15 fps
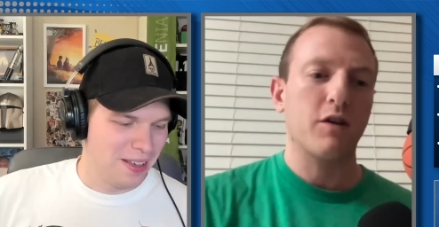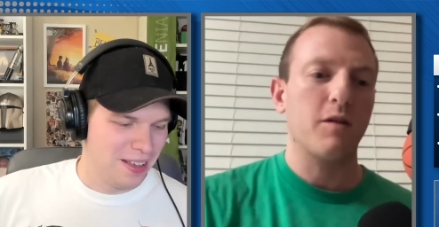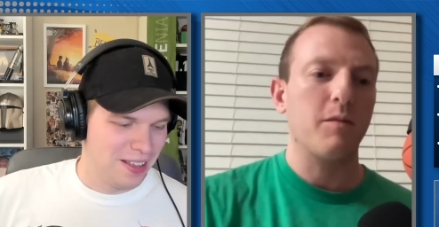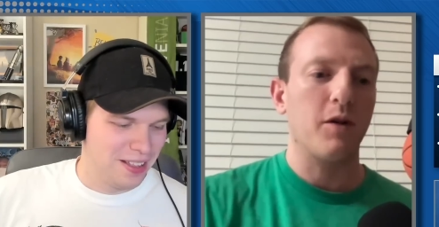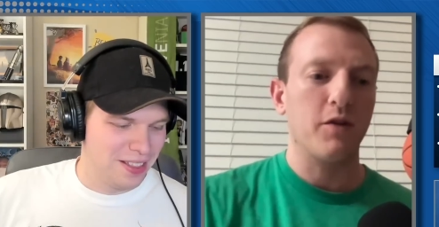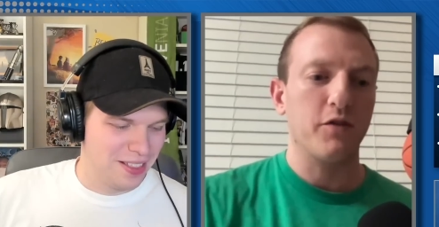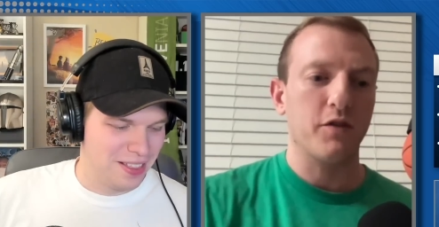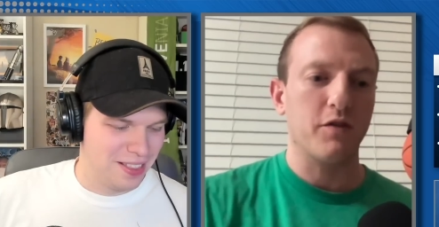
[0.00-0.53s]

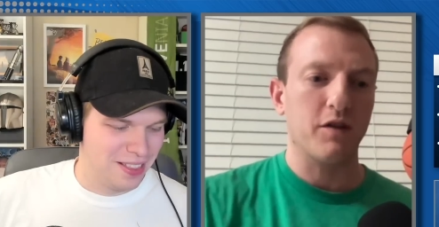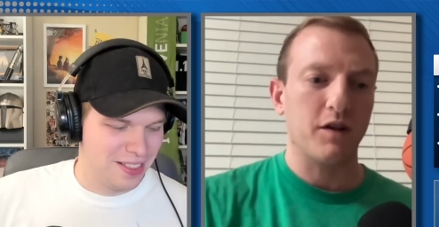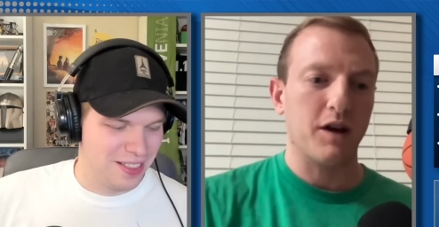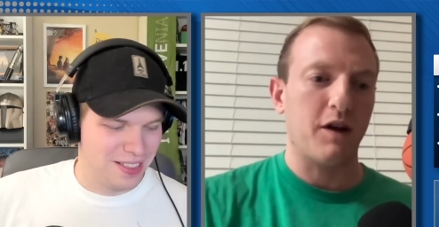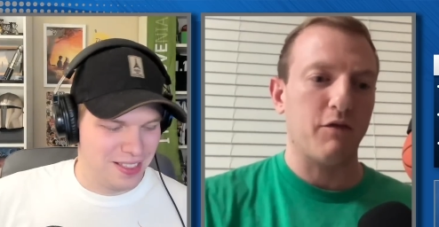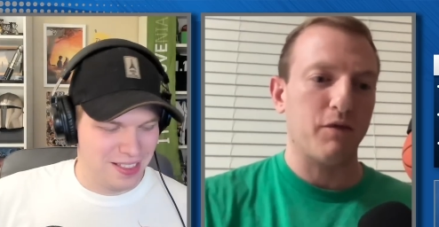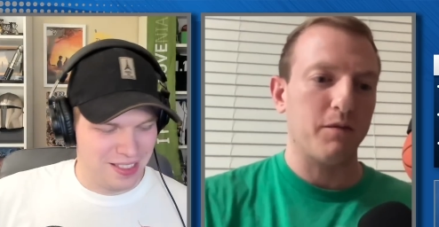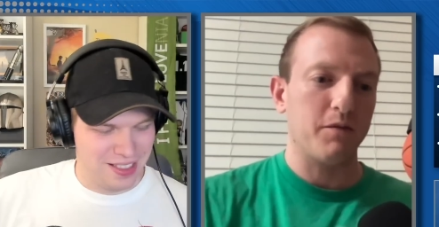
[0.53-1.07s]
Speaker 1: term, also
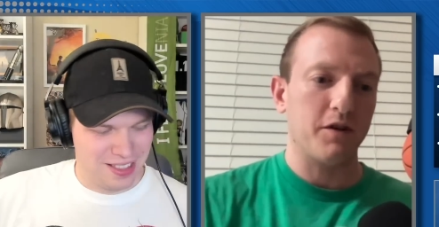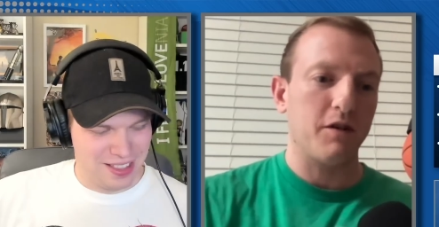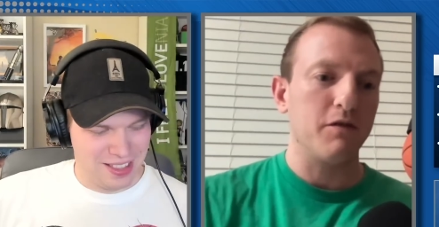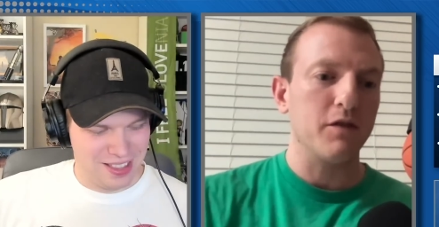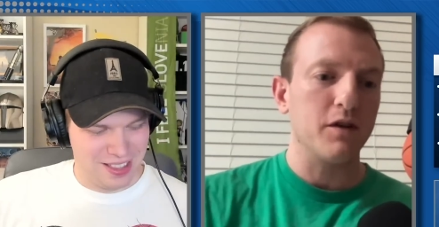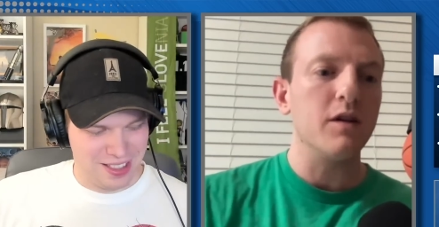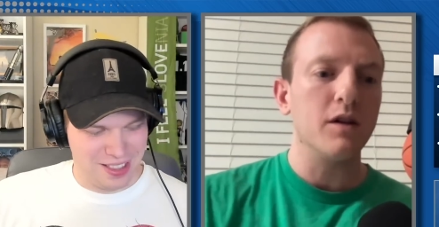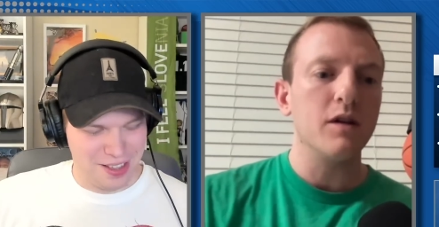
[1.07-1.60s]
looking out for
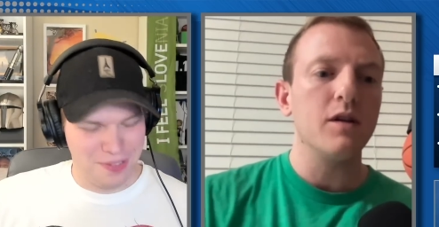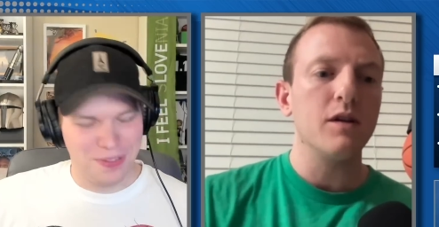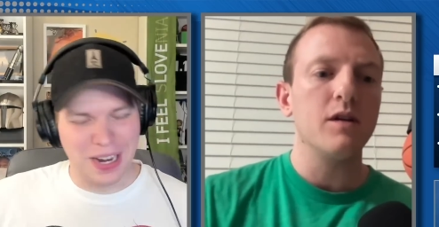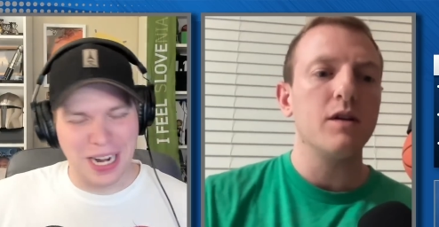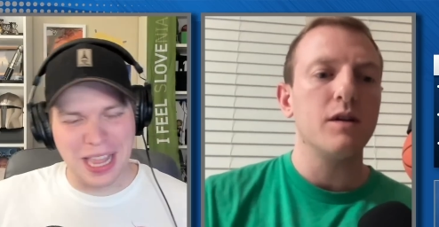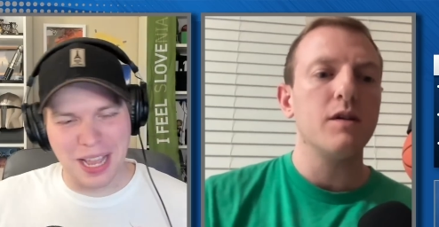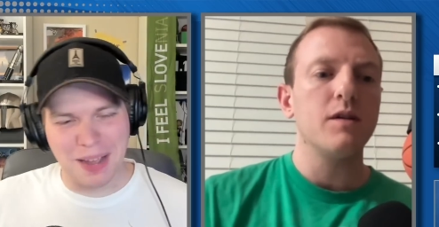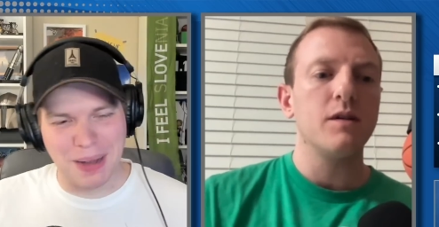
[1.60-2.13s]
himself.
Speaker 2: The
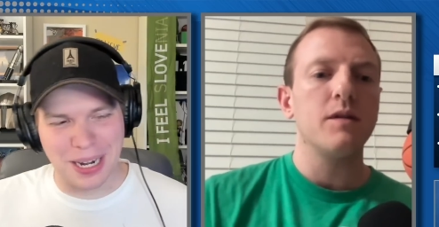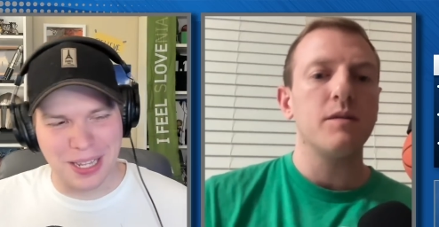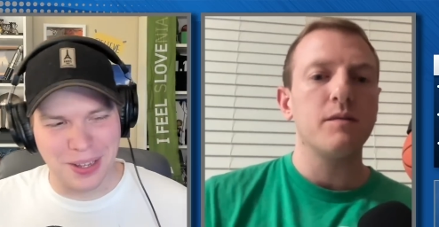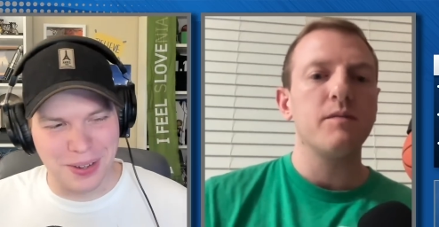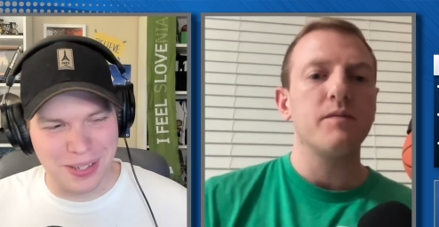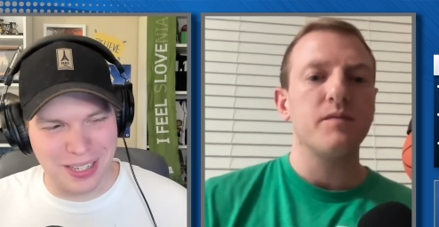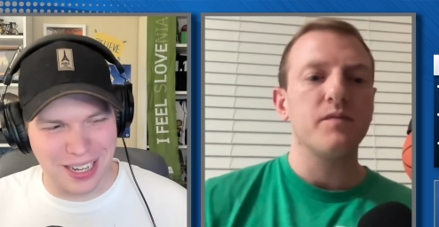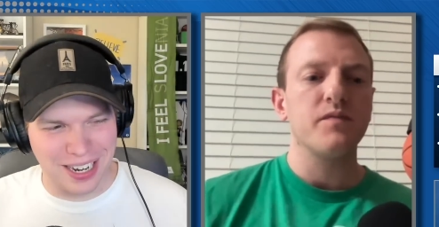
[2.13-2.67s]
funny thing about
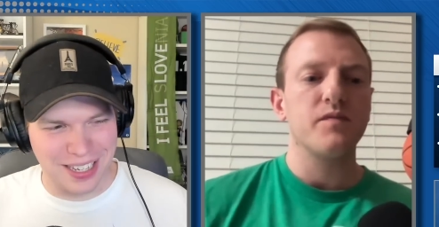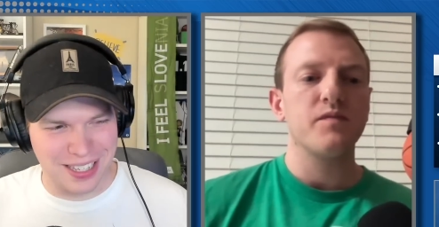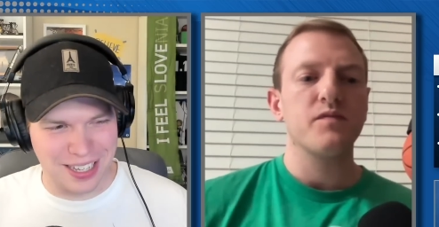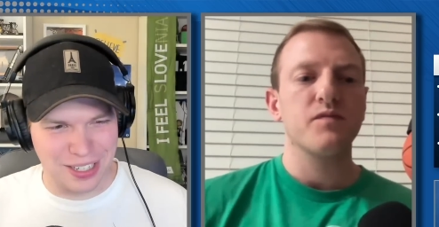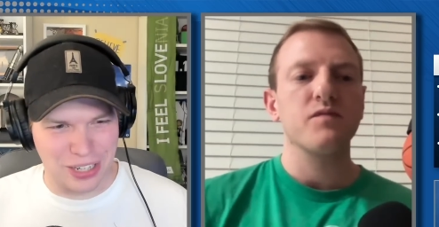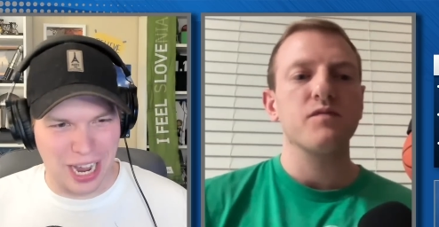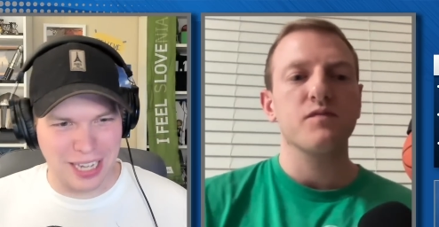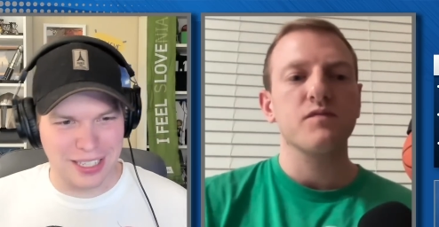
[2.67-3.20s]
Houston is
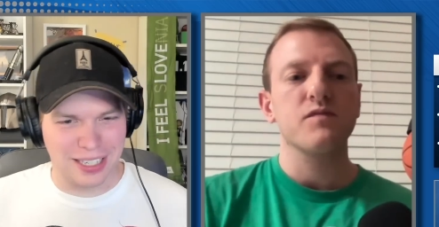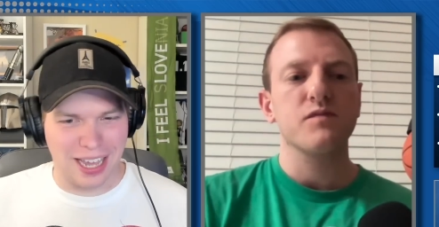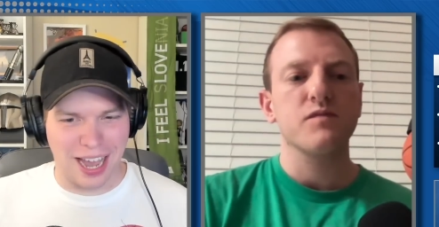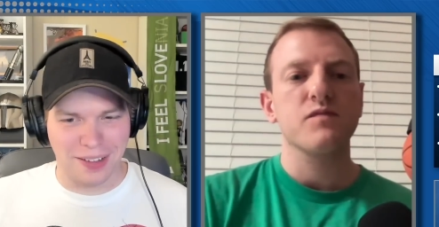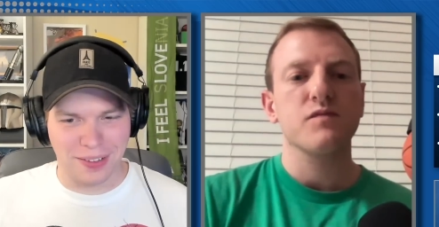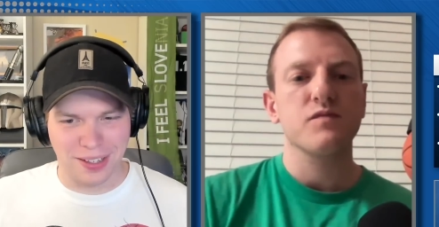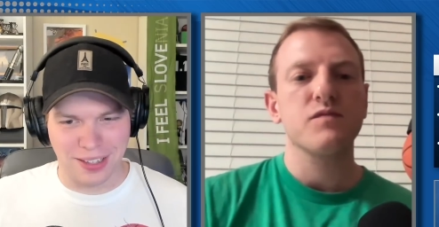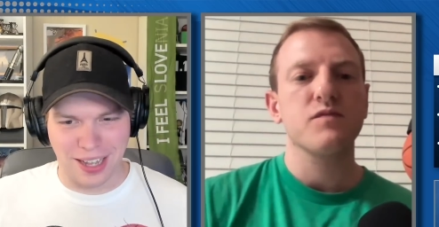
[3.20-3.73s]
that Jackson
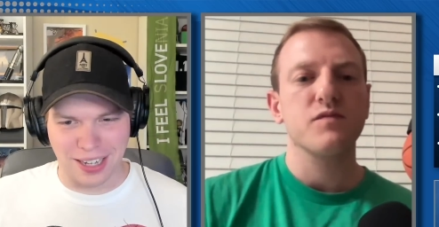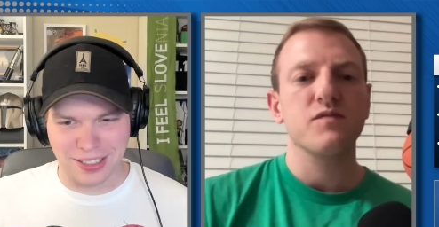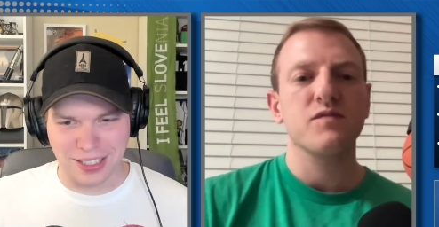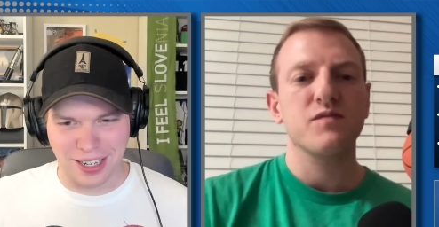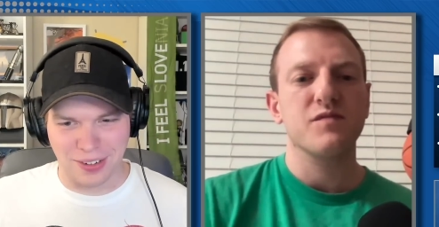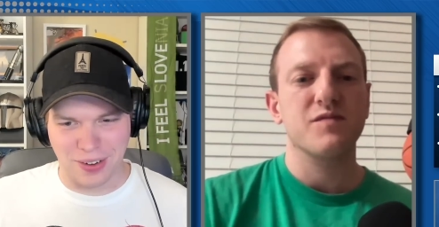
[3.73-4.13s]
Gatlin, locked on